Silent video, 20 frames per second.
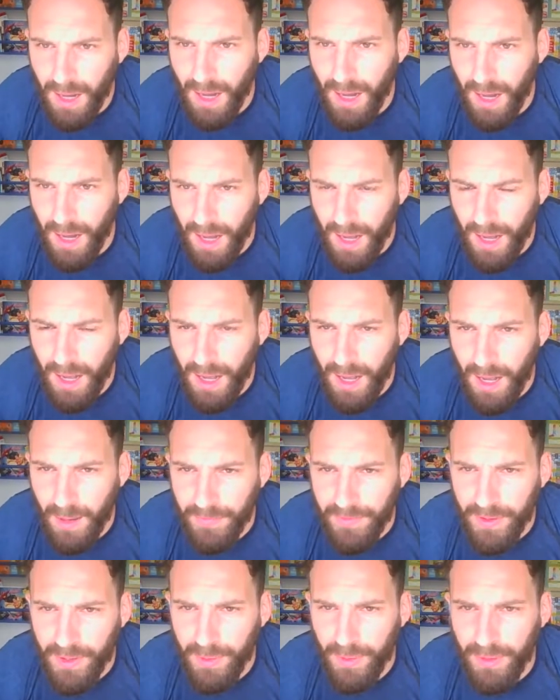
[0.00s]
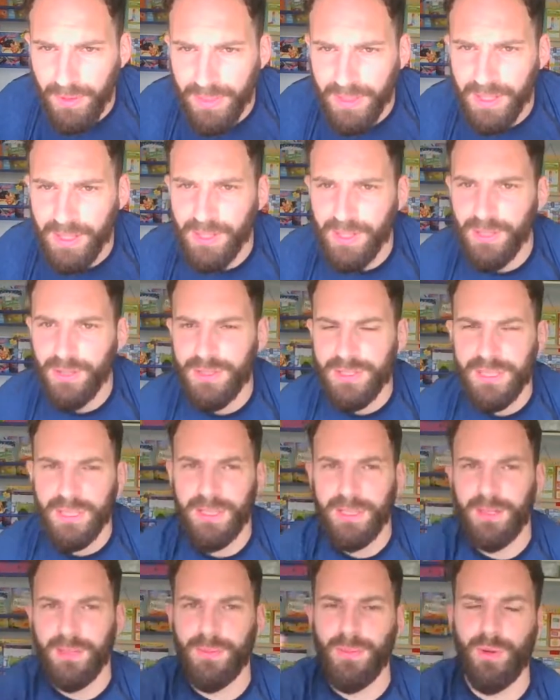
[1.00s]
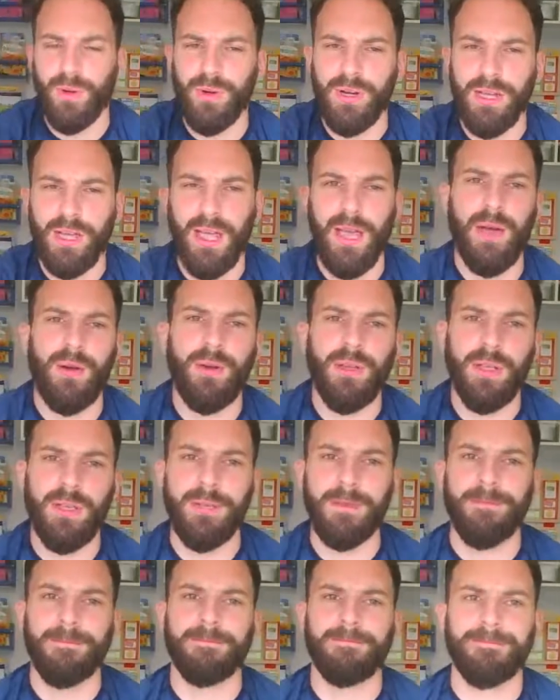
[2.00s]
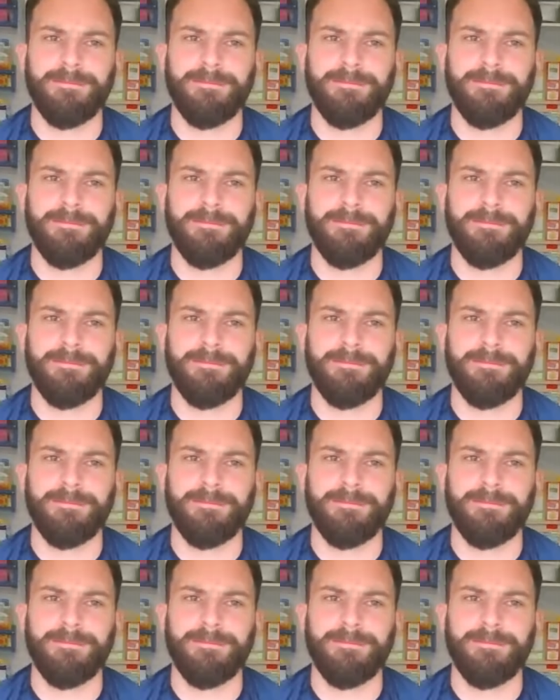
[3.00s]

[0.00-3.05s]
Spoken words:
I'm very well, thank you, Lucy. Good morning. How are you?